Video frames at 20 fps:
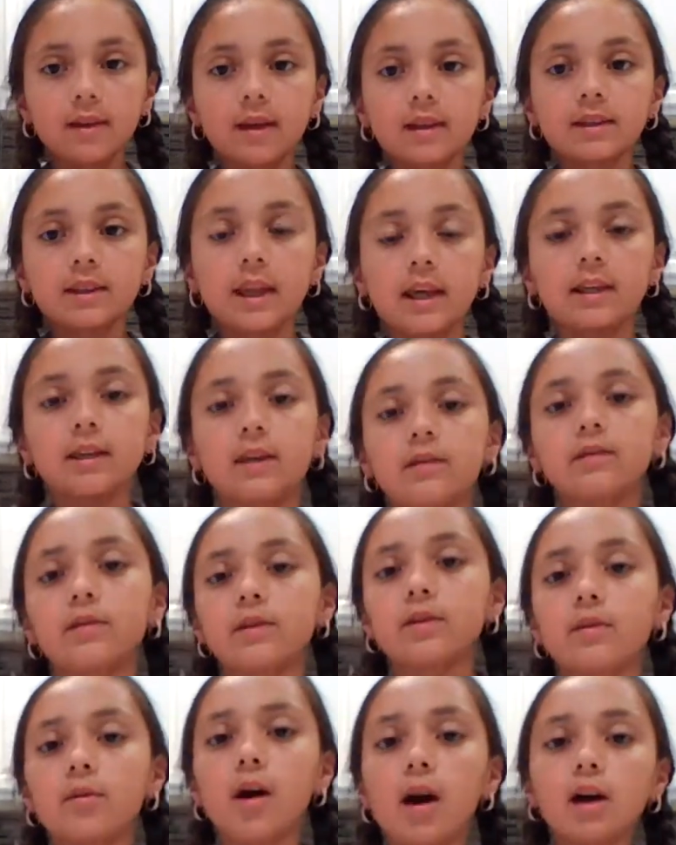Thank you
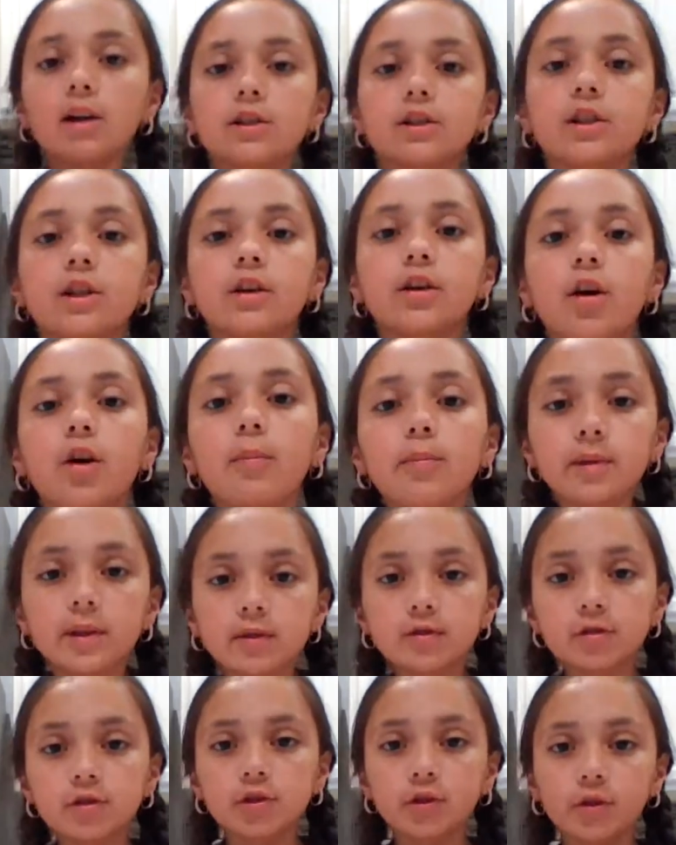for watching. Hope
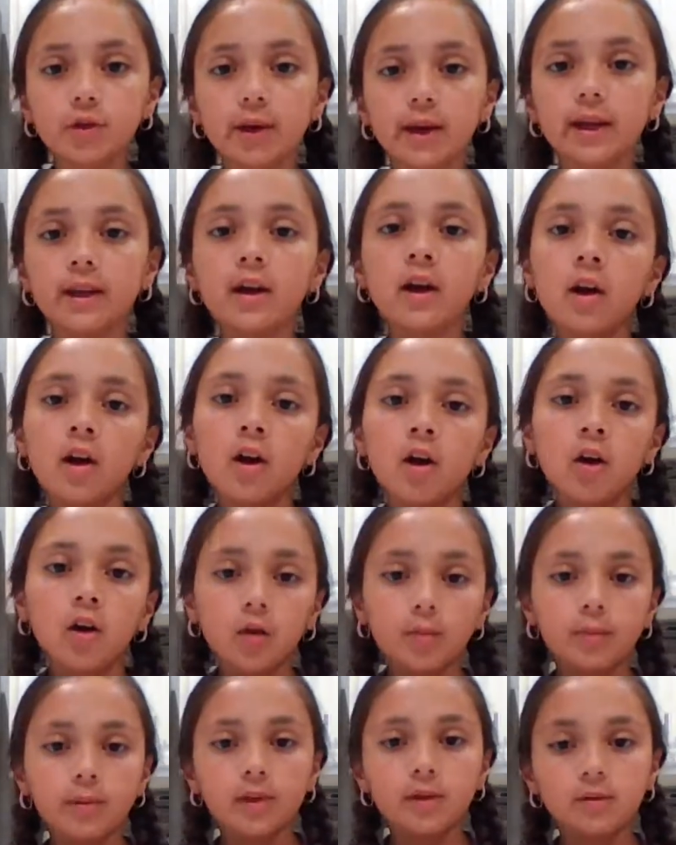you enjoyed.
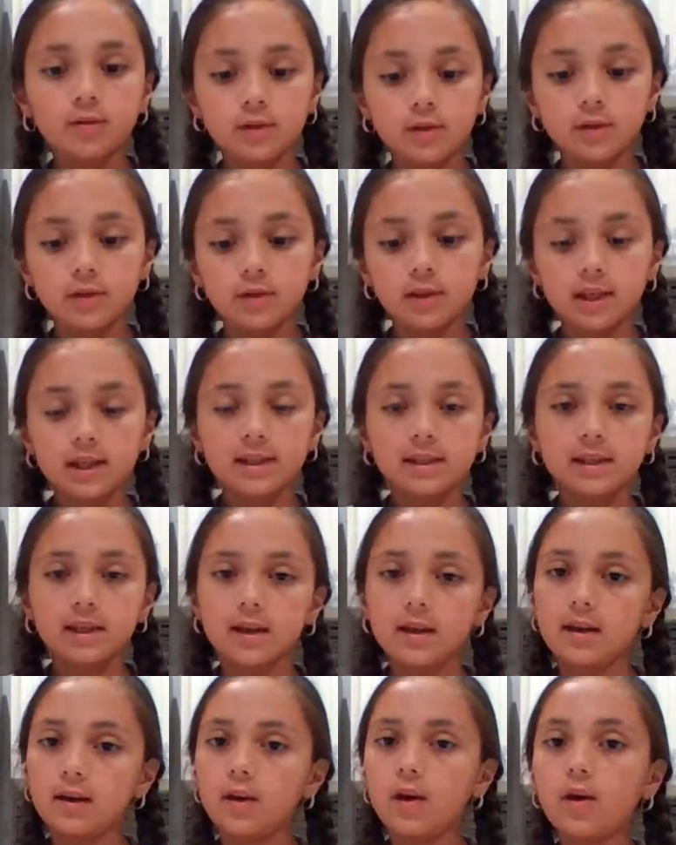Hope you do this
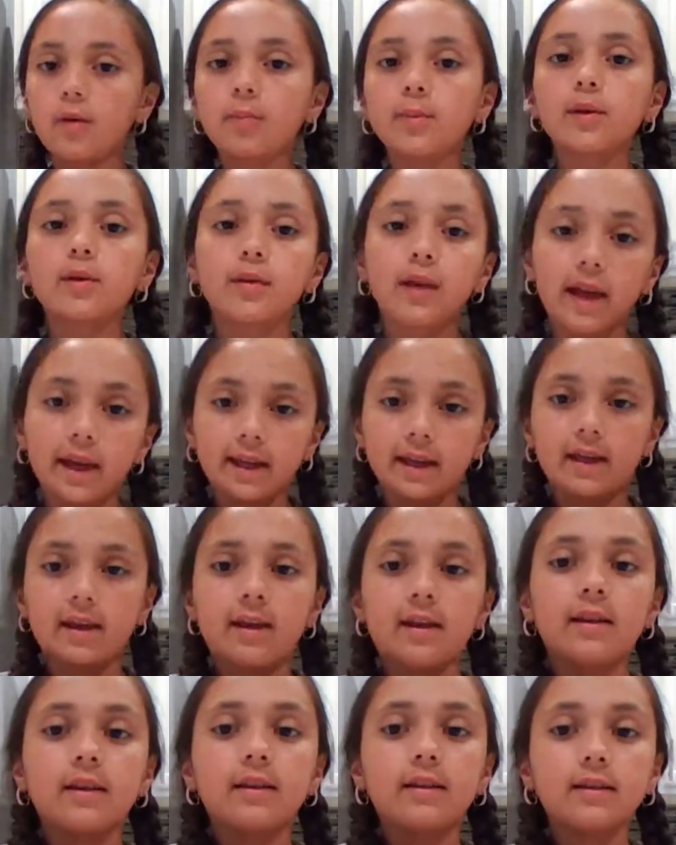and hope you like
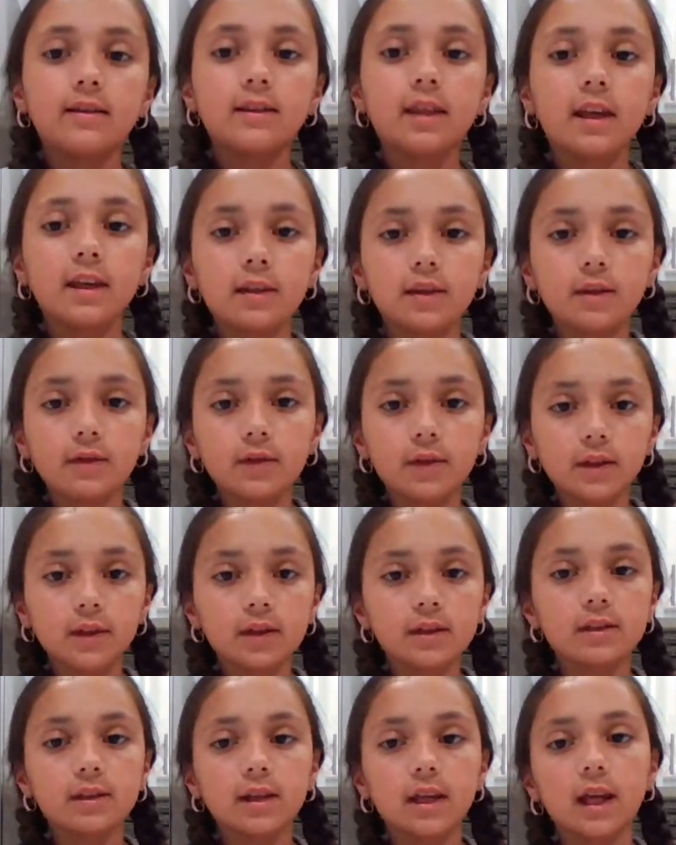it. Thank you for
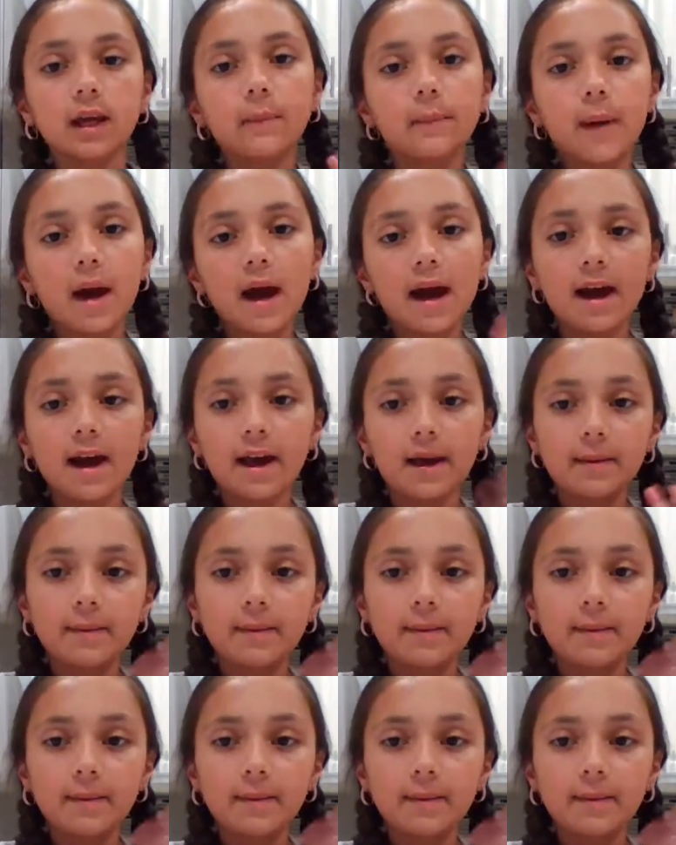listening. Bye.